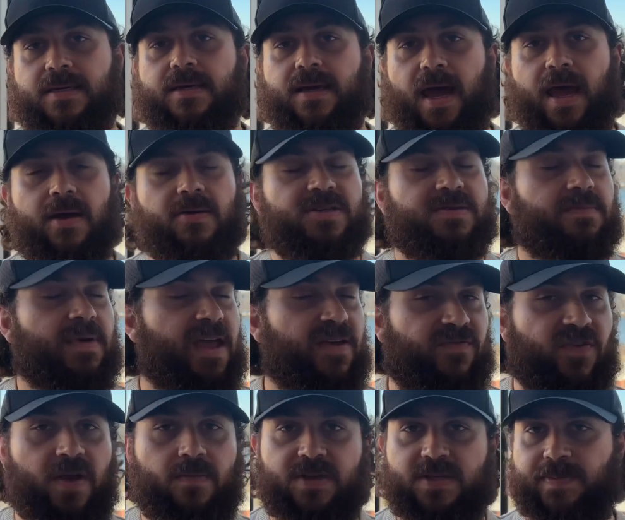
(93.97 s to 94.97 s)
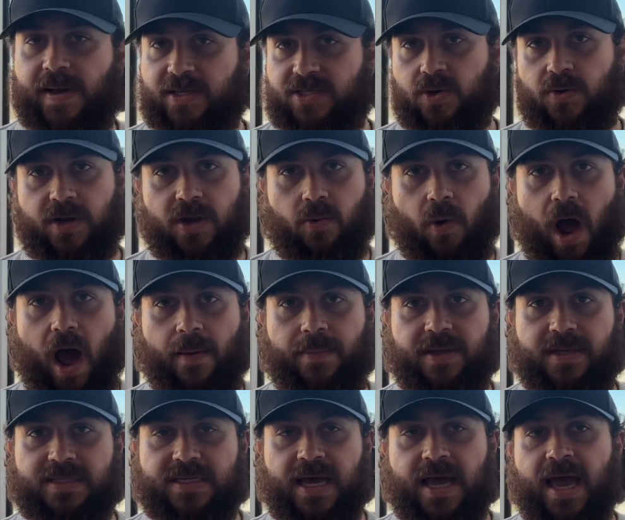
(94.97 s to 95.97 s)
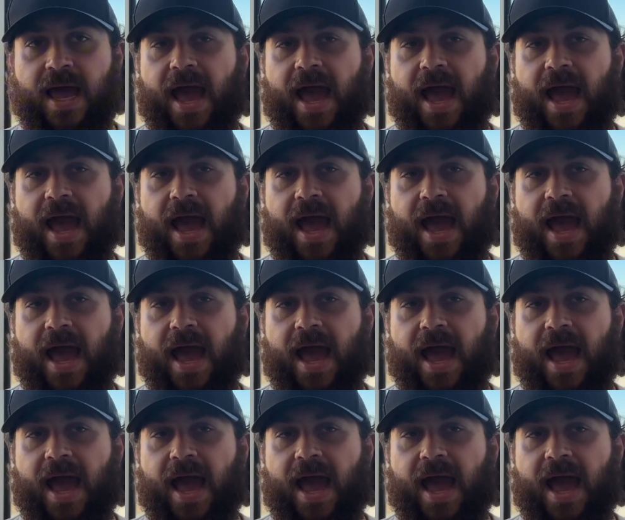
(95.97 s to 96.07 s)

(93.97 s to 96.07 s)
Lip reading: Okay, it was made famous by Tony Robbins,